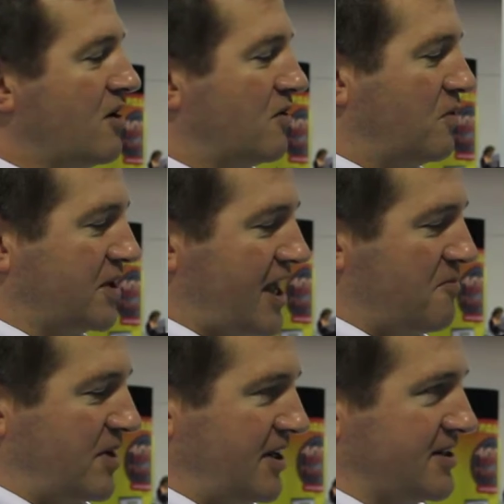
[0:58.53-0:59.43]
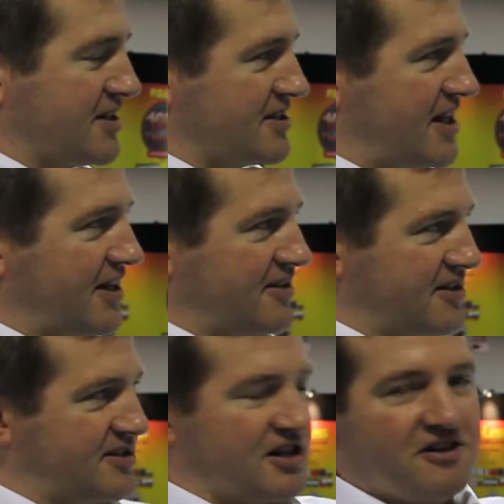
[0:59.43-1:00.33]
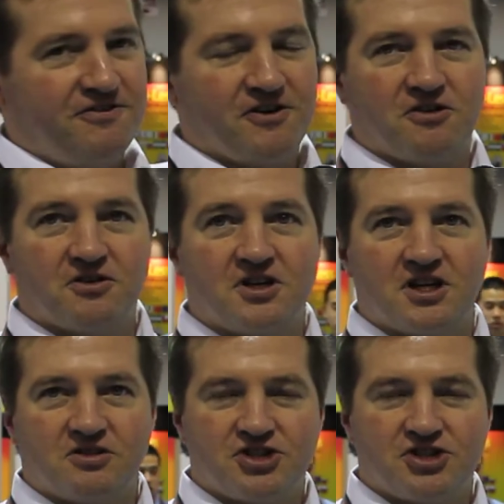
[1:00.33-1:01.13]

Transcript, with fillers: what that means is that this cell phone can